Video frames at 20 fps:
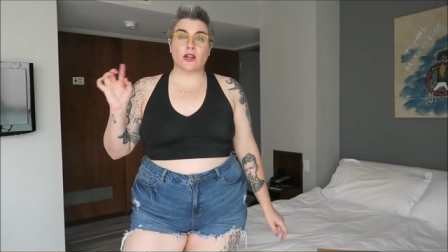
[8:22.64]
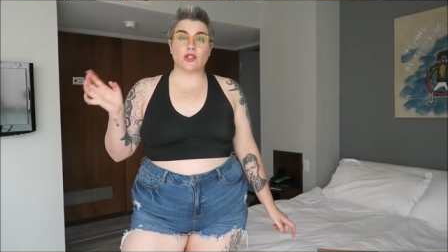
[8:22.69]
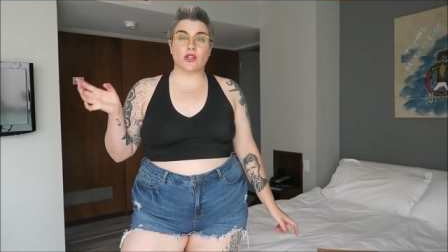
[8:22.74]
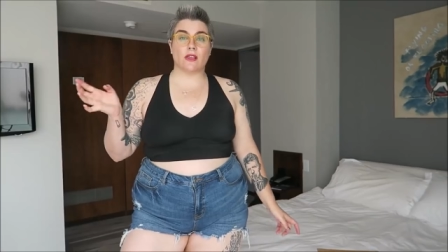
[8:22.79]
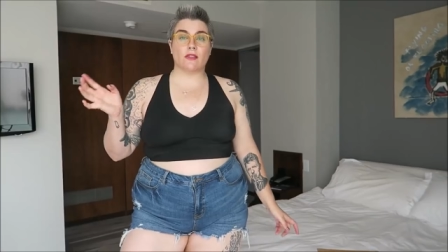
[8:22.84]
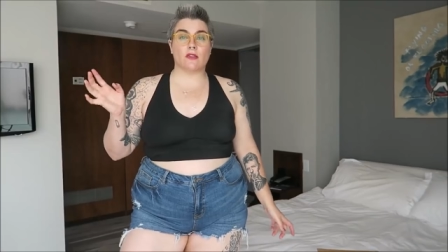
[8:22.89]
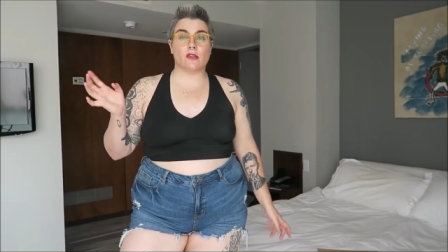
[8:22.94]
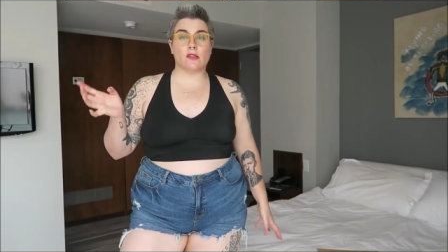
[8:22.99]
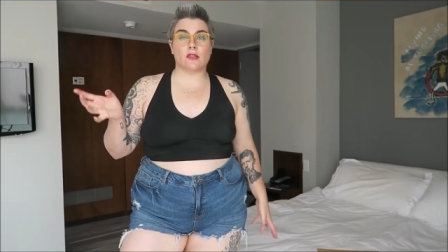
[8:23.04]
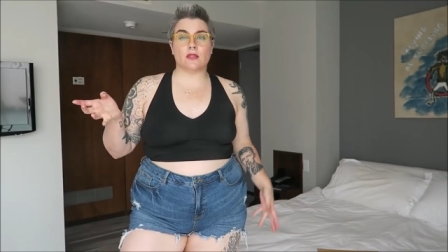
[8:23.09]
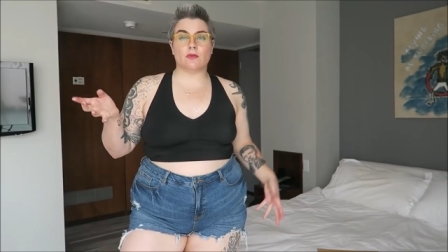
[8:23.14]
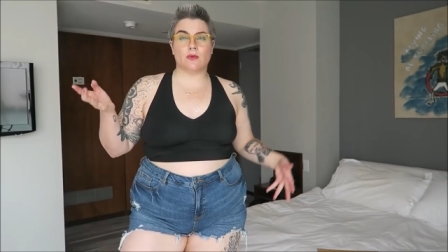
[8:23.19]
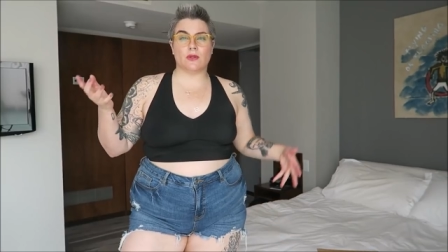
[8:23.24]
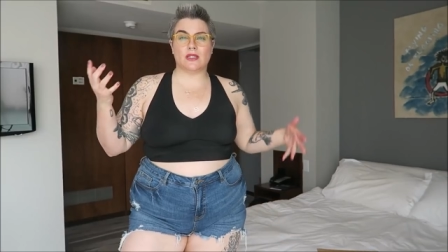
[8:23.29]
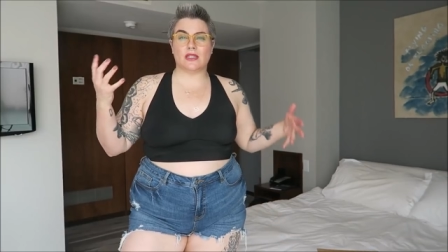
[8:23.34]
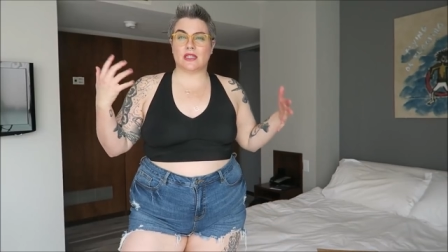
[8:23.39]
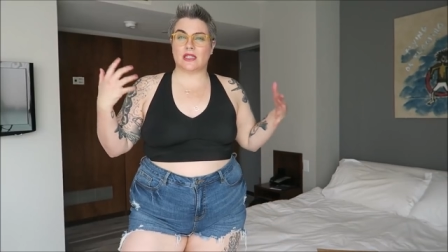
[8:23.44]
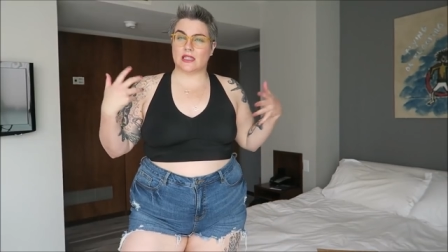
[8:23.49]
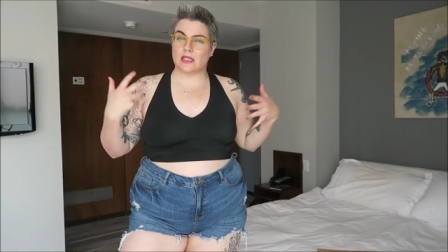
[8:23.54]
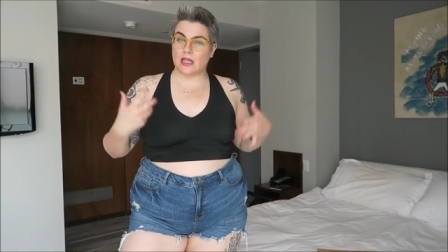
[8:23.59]
Actually, I think this
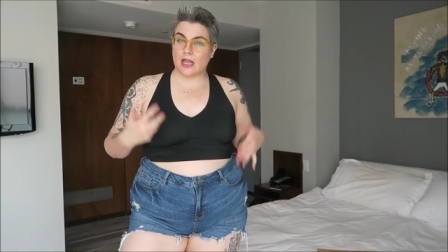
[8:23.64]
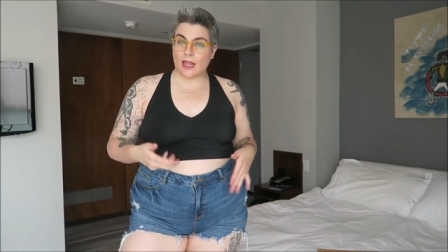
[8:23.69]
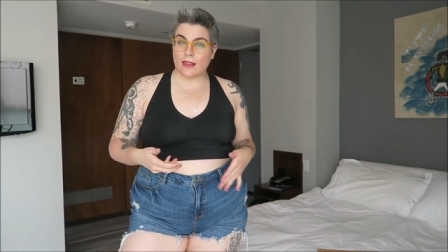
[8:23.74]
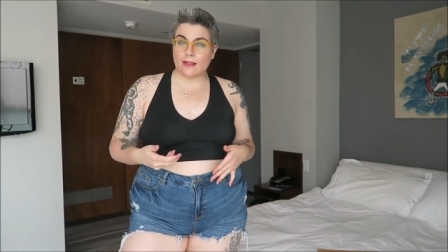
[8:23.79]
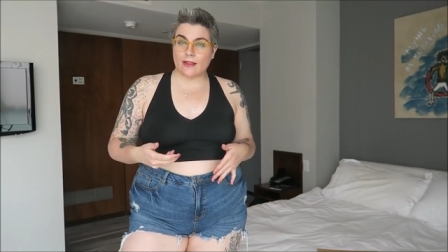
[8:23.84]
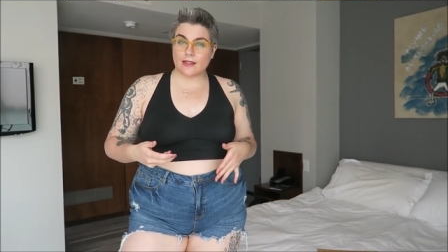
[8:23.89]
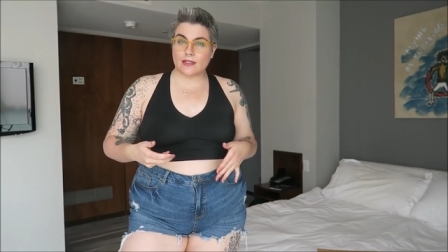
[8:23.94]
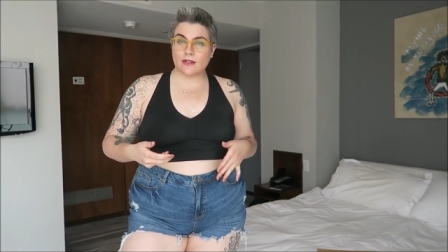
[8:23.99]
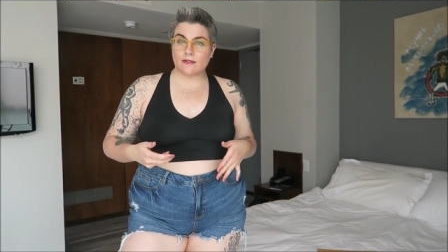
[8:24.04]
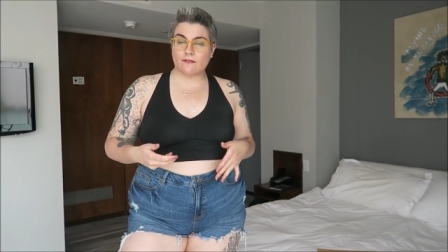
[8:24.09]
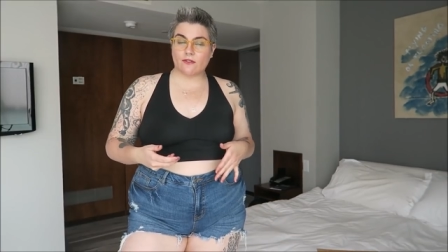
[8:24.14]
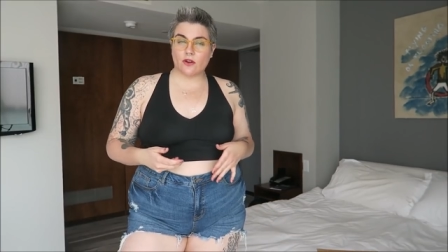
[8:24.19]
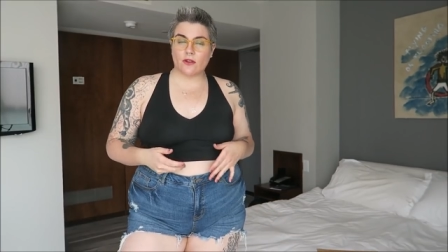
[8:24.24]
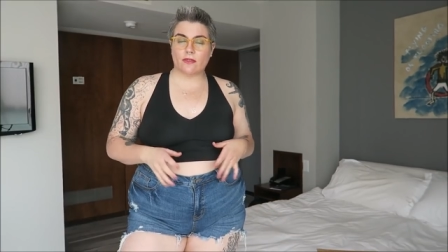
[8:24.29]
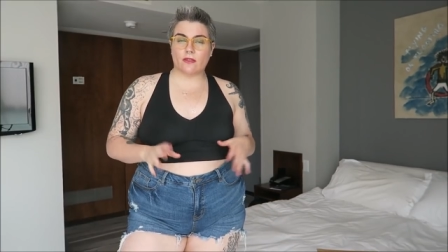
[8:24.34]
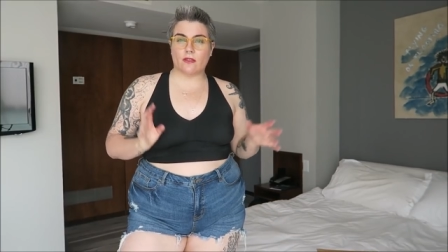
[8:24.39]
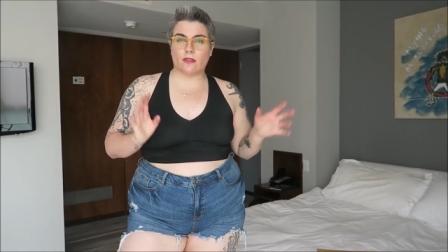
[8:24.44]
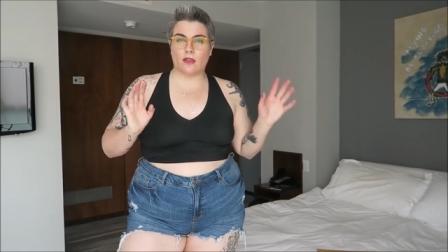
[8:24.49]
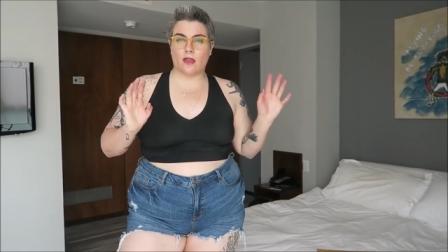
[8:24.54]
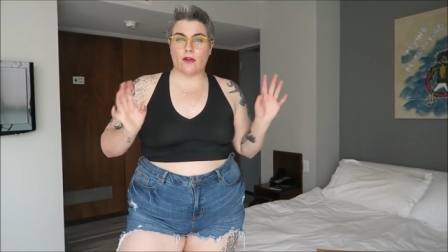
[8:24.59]
one's slightly
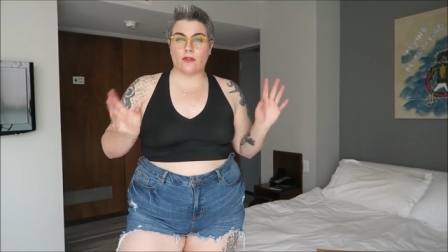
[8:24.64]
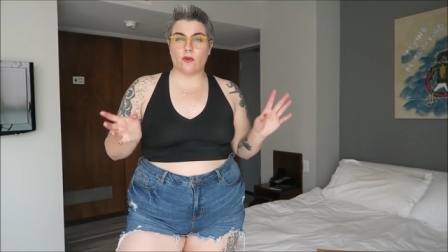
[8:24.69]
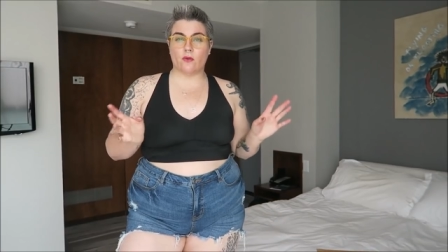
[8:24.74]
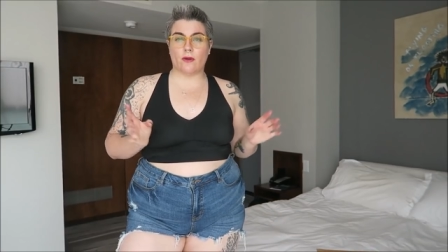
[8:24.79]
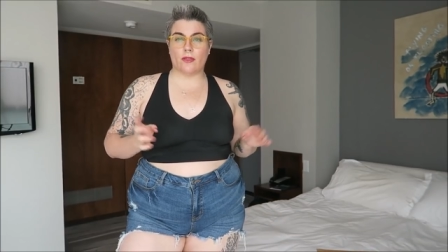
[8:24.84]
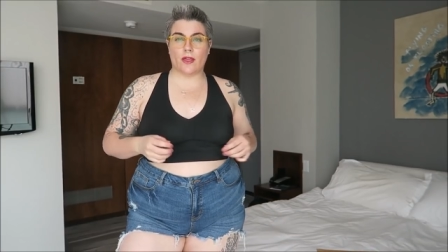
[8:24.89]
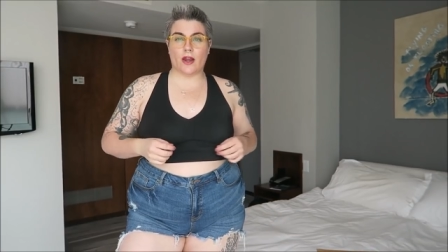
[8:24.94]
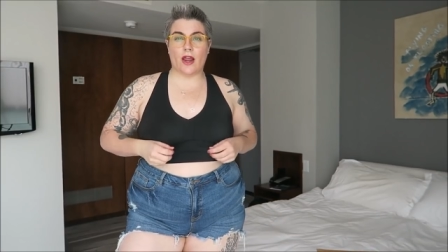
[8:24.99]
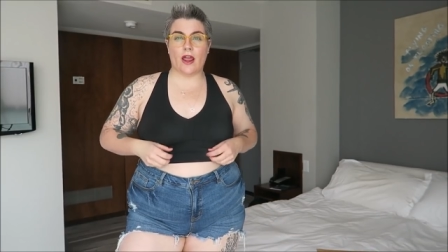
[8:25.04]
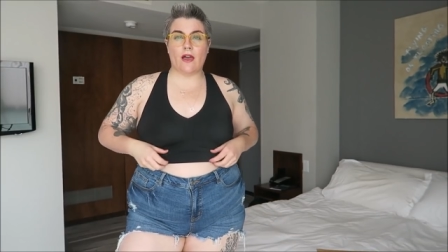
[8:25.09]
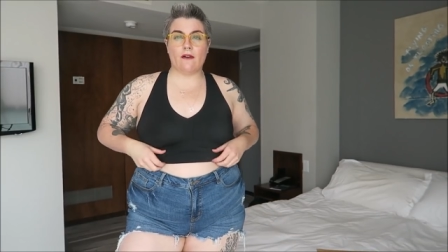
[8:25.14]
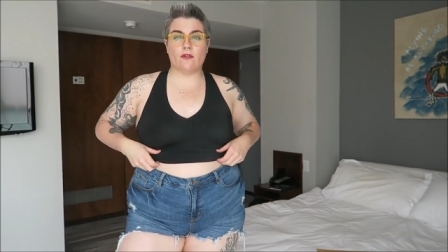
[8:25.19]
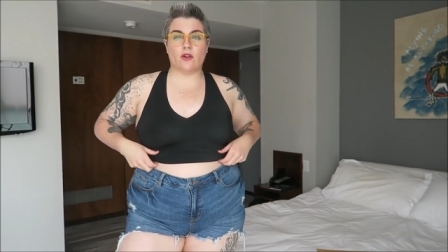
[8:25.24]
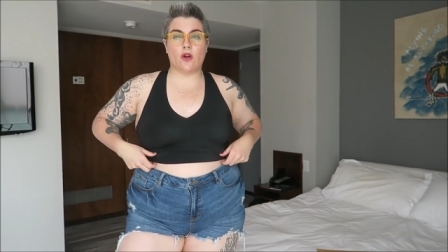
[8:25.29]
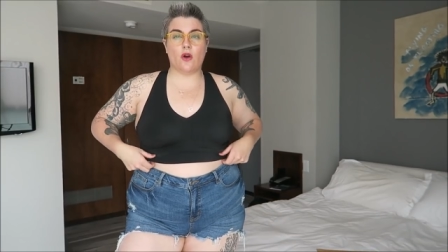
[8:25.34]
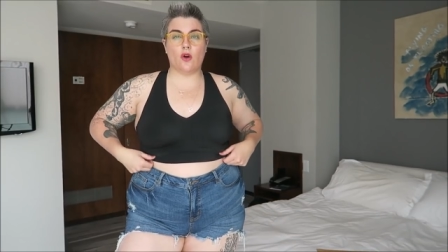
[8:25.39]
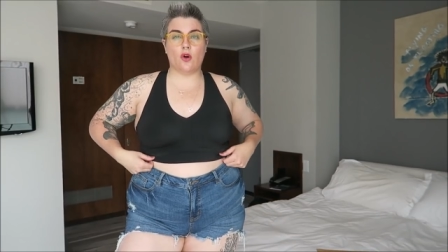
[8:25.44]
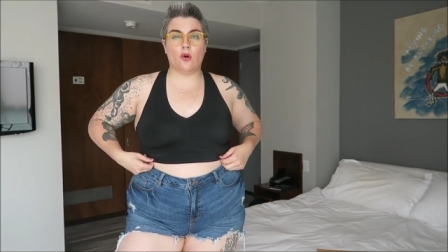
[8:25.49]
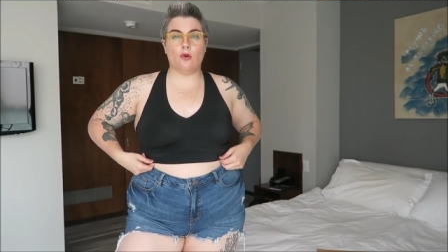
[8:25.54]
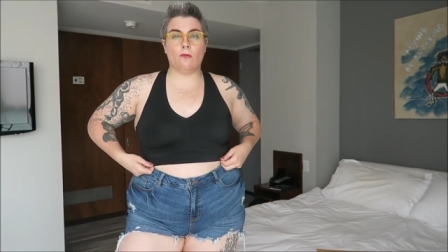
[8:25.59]
different than the other one that I have at
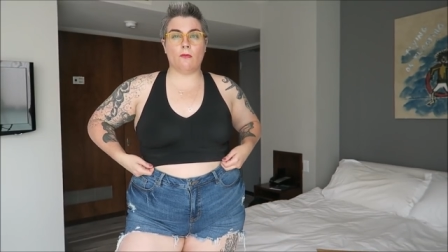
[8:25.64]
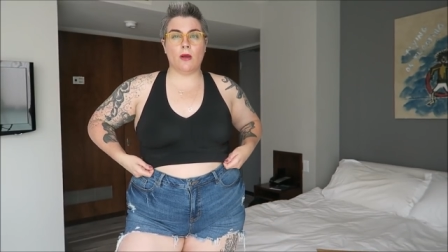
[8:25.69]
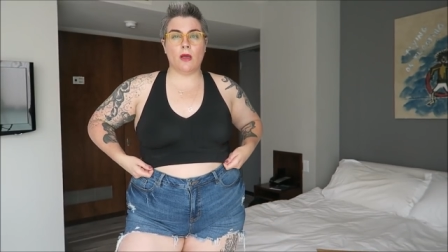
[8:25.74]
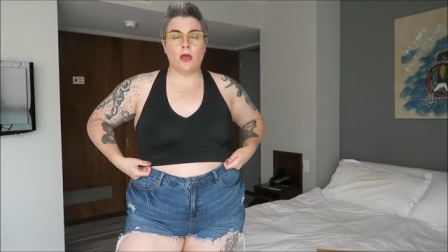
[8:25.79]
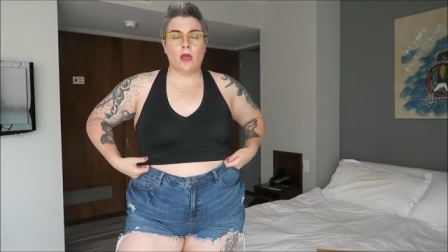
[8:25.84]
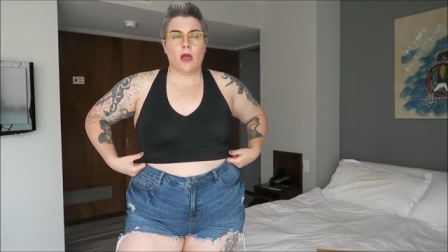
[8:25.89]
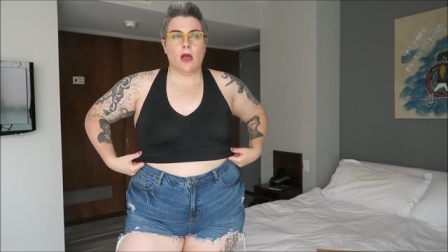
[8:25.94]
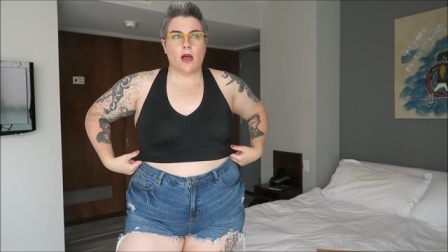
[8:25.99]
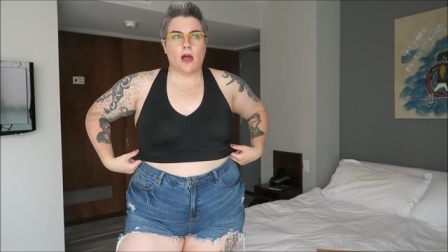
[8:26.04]
home.